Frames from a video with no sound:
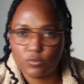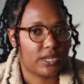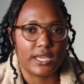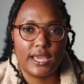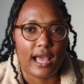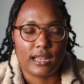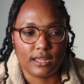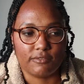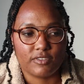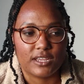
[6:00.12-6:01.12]
reading it, I
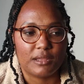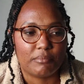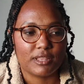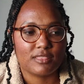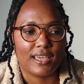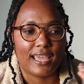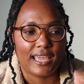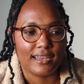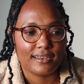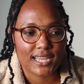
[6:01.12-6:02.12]
loved it. But the
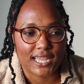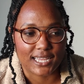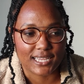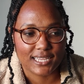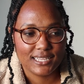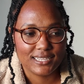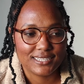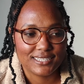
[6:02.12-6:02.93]
ending,